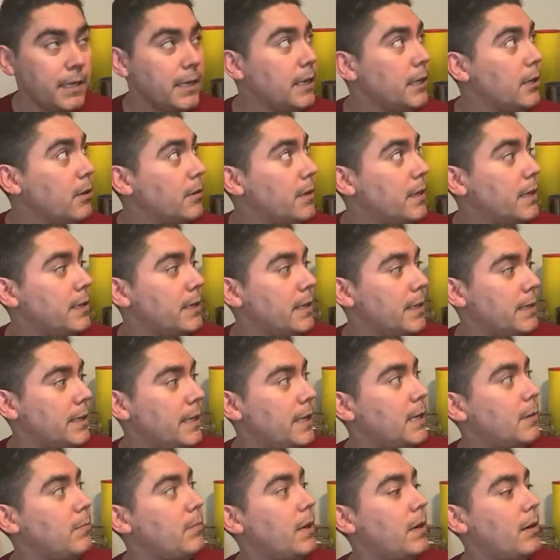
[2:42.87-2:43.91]
get an
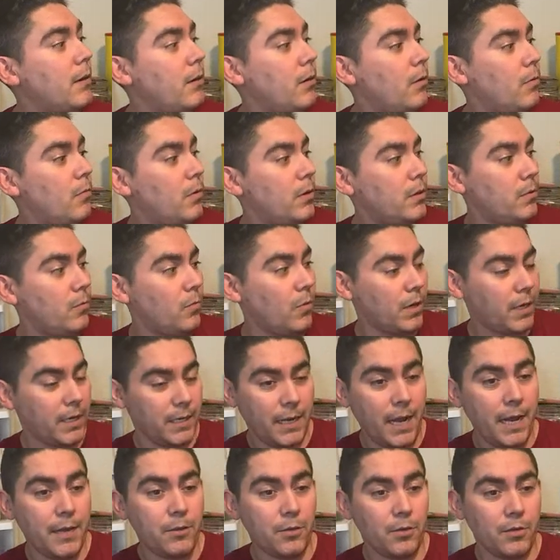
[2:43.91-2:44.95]
idea about, oh, what could
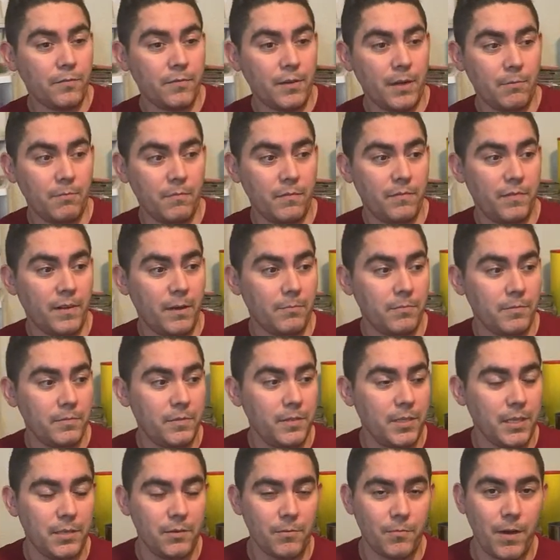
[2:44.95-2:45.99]
I do if I'm
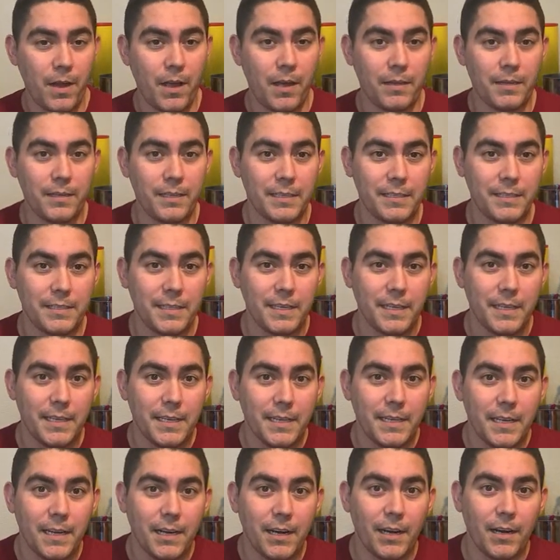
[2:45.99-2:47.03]
sitting around and
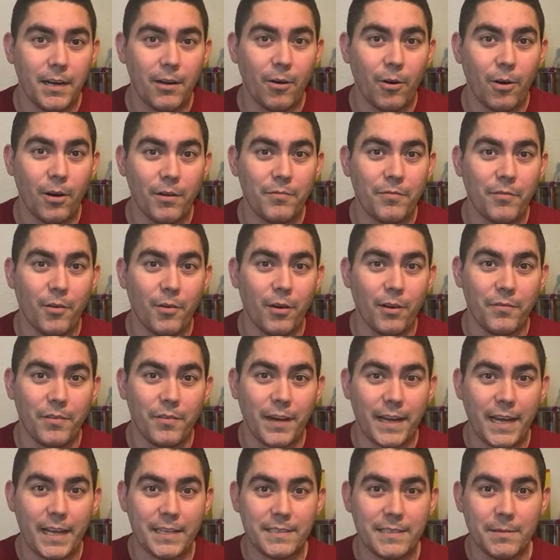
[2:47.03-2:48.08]
or if I
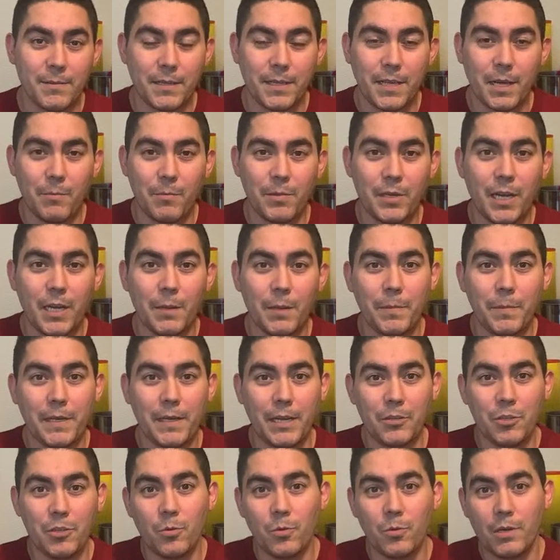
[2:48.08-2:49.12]
got something coming up and I
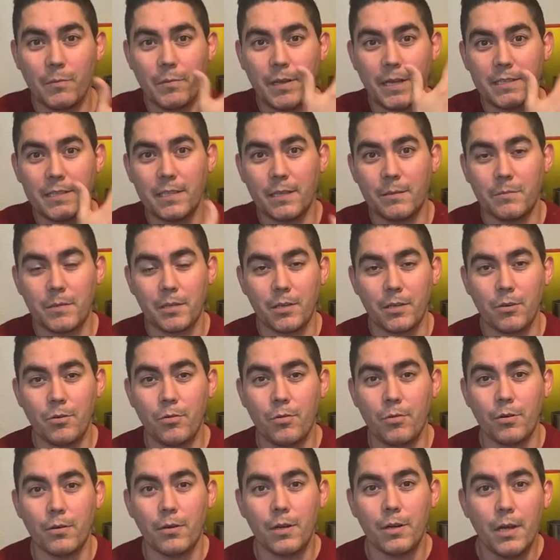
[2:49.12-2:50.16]
do want to make something
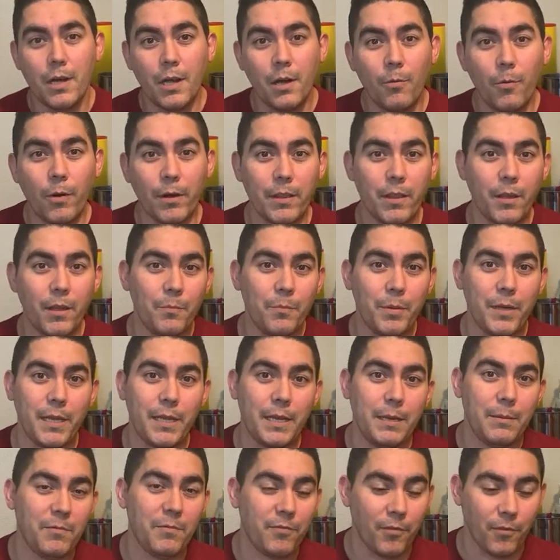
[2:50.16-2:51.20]
cool, whether it
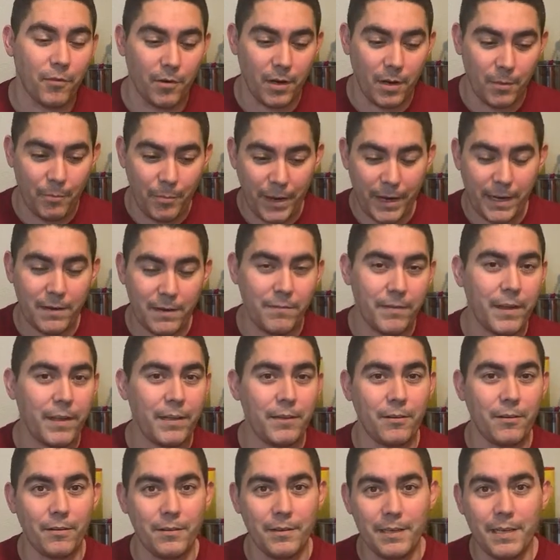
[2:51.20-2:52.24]
be for a paid event
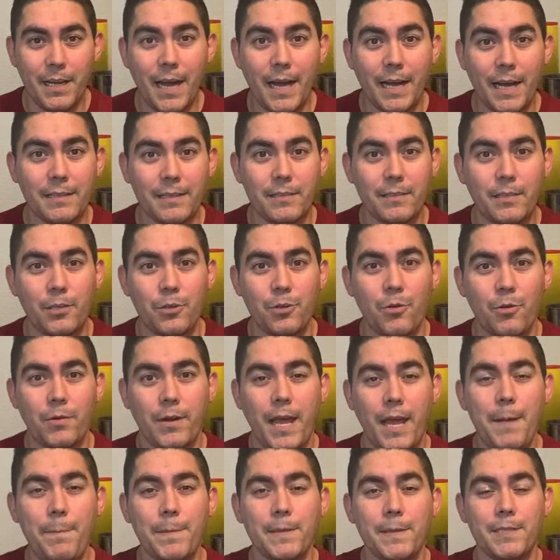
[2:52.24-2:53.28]
or not. What
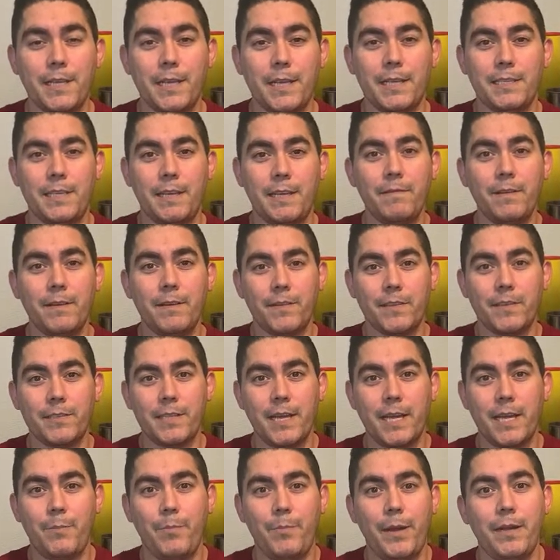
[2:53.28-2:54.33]
happens is even if it's
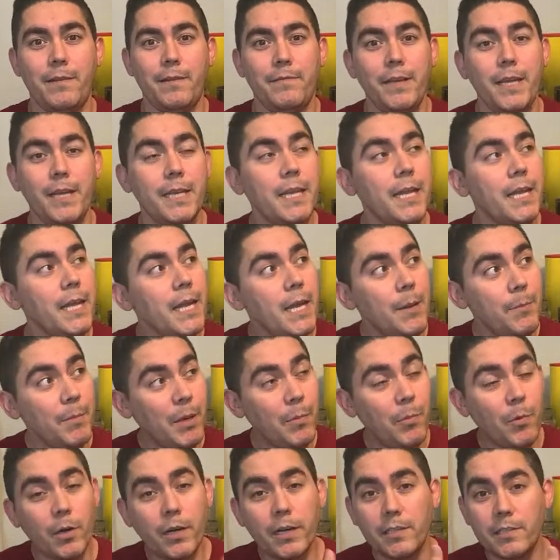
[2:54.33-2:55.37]
not a paid event,
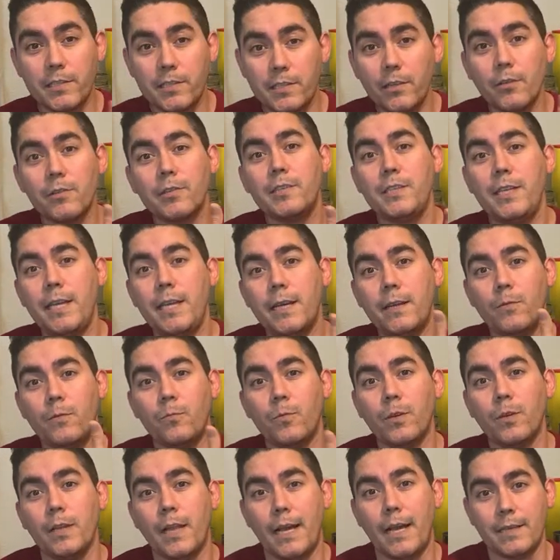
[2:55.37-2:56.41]
people could still see it and
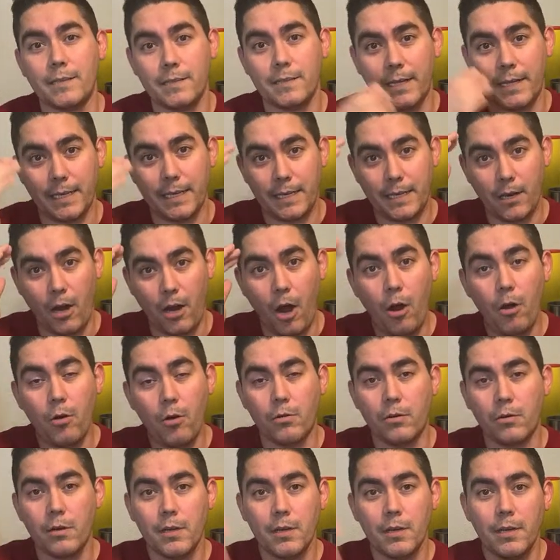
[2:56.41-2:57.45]
realize like,
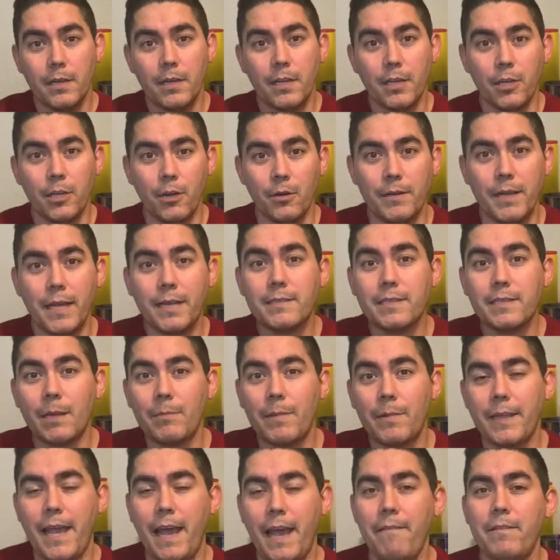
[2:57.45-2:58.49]
oh, next time
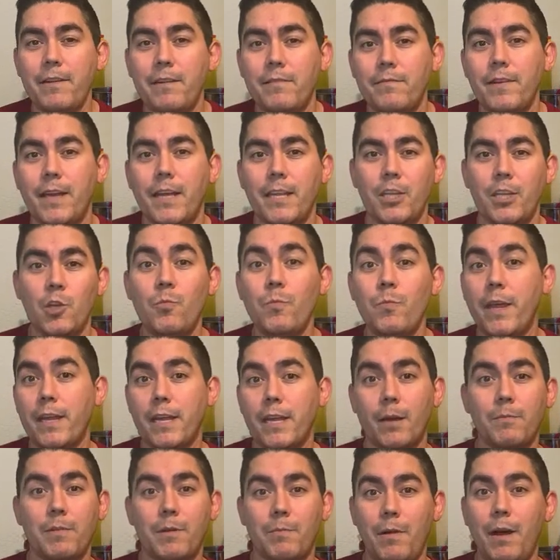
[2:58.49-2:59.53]
they have an event, you may
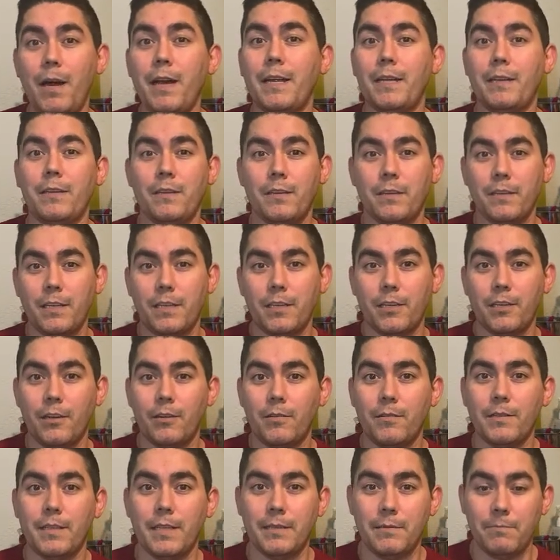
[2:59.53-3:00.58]
come to mind,
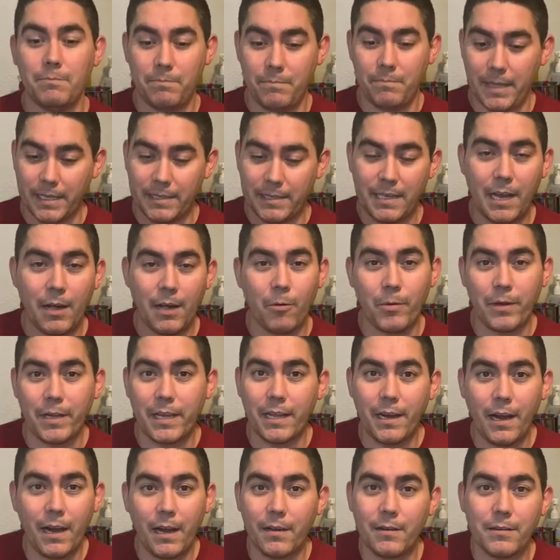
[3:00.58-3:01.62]
and then that's how we
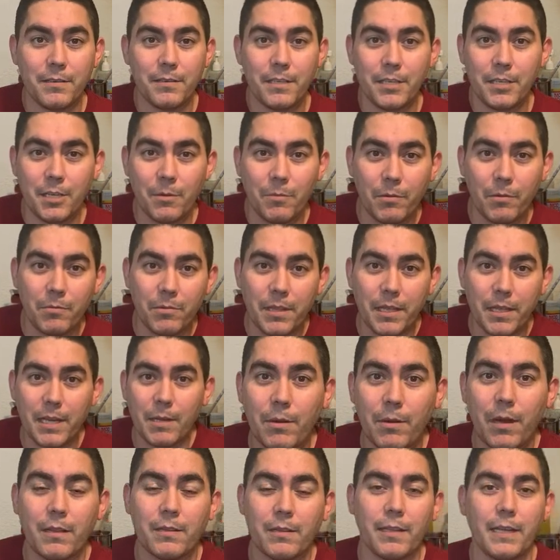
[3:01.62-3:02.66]
get hired. People
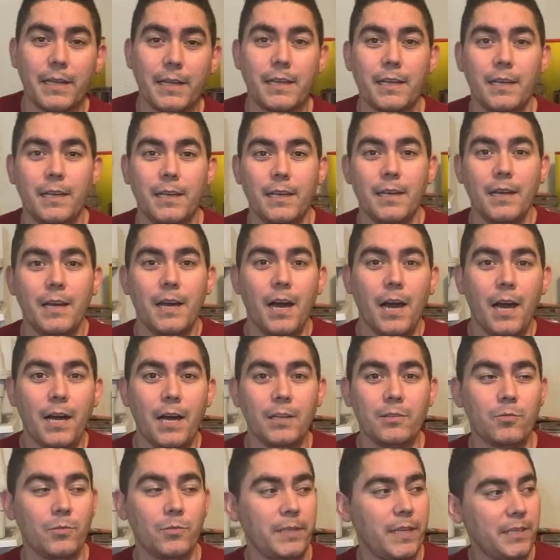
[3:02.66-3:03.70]
about like
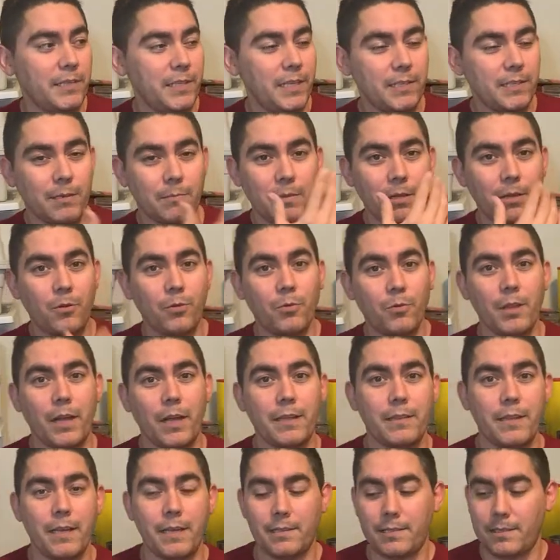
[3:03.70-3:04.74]
us when they see something cool
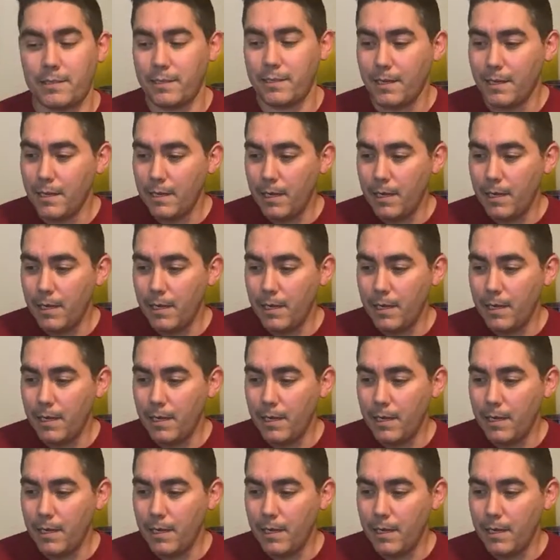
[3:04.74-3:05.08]
like this.